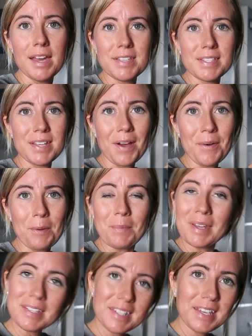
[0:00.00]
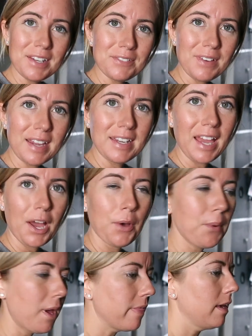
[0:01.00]
So I'm ending it right
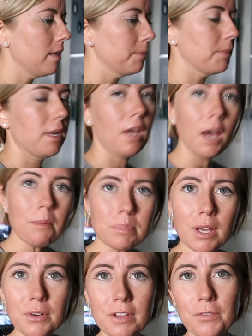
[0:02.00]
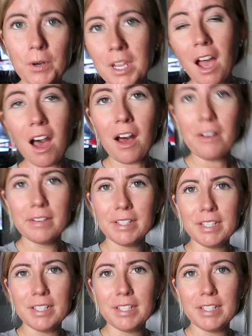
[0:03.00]
now and then I'm gonna upload it for y'all.